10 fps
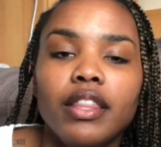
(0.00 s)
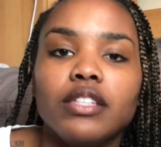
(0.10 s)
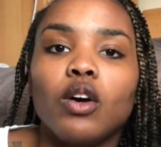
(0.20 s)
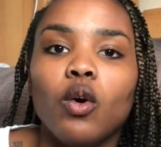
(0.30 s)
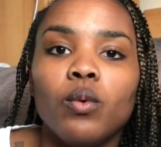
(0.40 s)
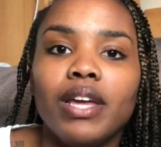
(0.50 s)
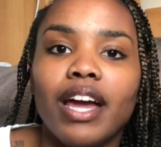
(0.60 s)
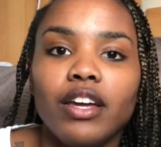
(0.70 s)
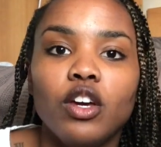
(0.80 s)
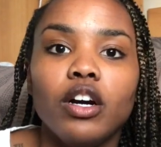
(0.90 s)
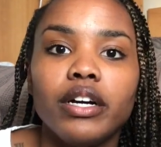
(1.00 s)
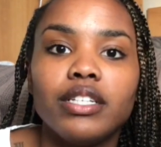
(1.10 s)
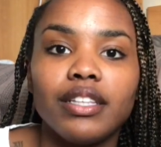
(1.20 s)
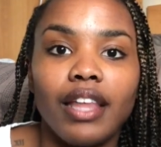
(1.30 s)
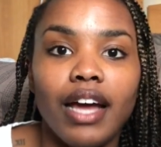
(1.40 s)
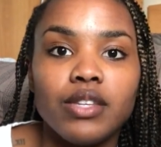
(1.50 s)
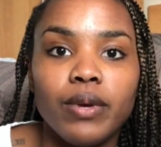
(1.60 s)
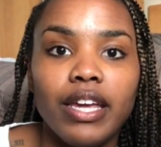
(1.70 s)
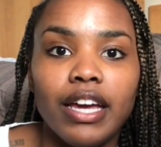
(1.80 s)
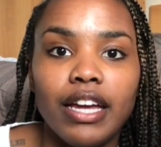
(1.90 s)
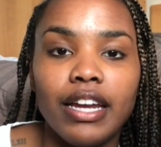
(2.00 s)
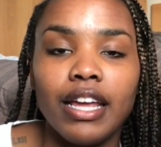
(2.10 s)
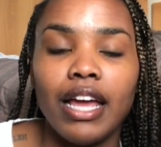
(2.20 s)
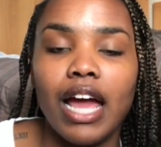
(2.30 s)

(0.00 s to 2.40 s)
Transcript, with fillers: this whole week I cooked last weekend.